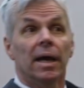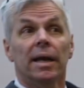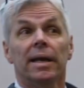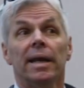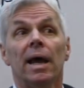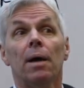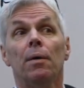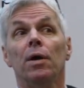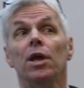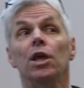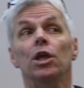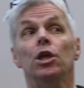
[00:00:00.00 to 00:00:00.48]

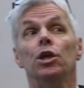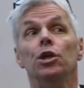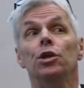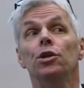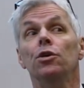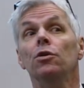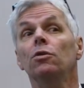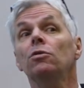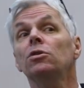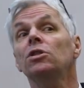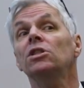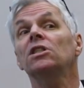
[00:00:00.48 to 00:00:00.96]
Now, it
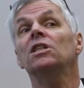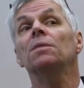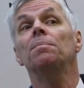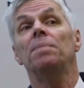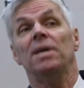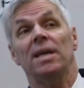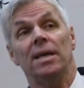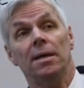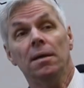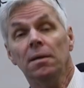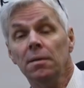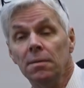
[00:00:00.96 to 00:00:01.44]
used to
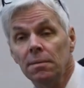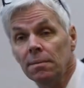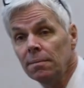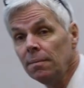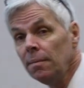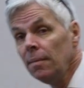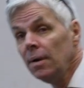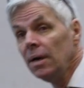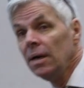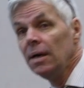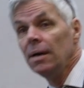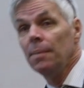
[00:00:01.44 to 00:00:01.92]
be,
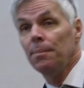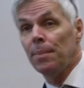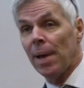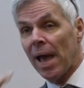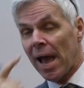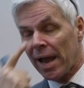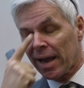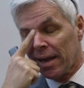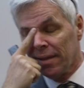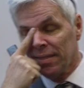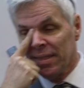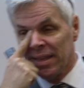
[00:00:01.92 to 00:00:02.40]

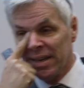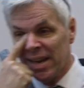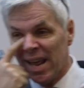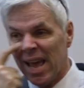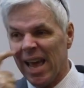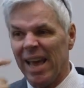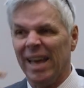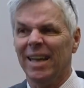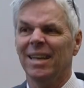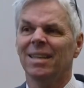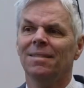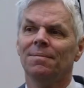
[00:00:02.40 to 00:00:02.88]
back in the
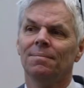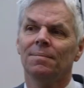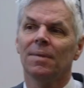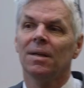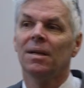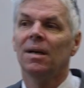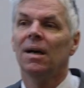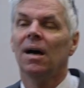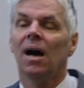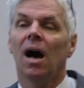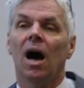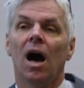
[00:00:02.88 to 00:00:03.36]
day,
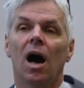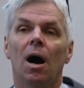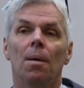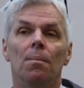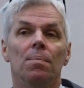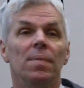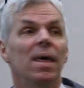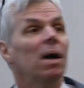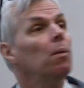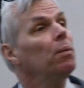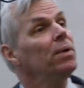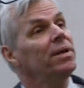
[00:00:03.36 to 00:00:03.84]

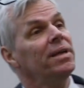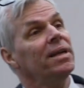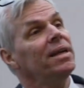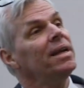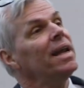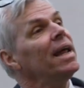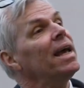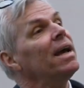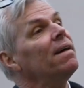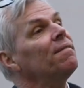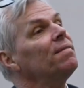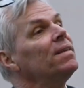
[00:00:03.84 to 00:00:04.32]
that we
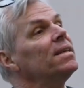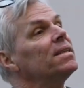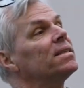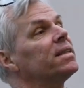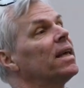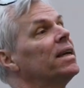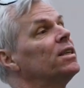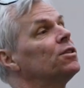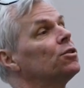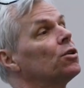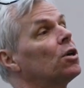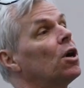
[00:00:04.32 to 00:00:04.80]
didn't have these
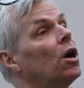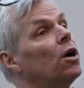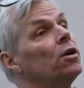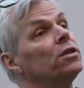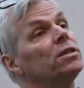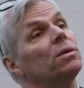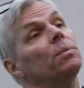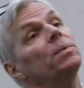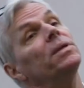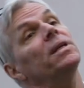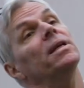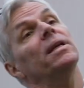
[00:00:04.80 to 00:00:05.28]
laser
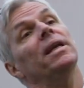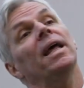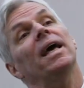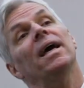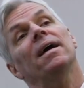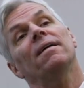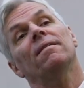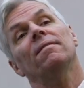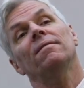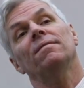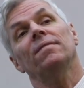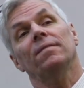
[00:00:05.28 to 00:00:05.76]
cards, and we didn't
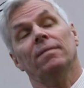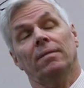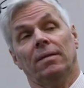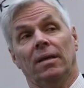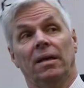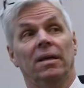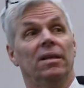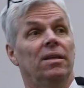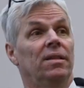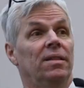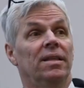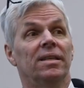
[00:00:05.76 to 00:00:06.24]
have,
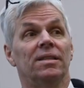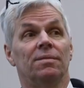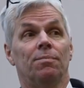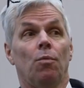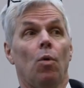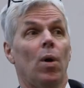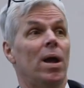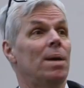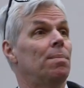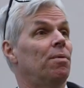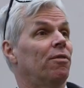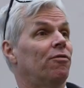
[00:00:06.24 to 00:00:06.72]
this is
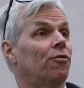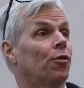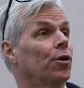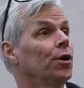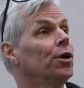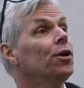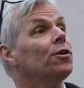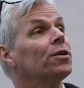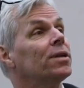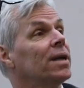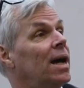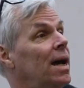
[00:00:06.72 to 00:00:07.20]
way before
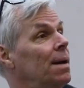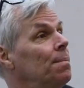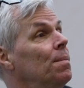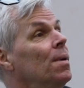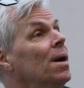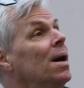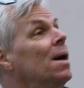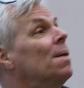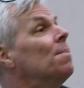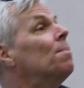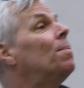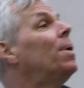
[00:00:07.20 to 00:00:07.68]
your time,
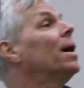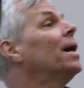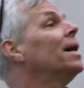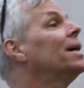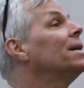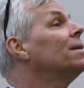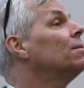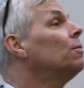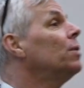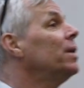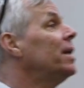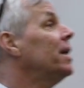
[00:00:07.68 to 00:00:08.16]

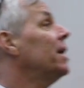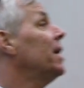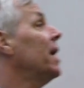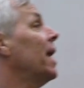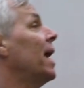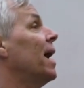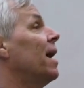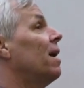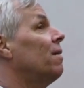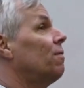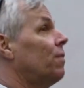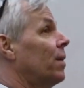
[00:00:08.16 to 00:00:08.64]
but we didn't
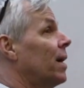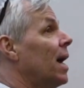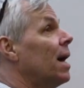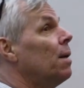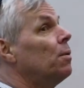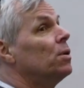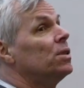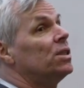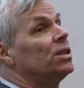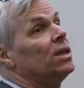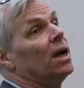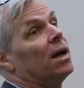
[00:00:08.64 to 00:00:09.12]
have, when I
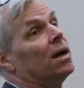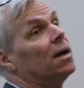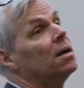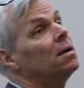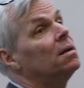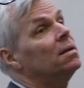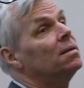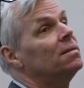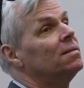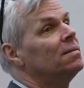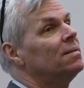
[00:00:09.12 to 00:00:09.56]
was young,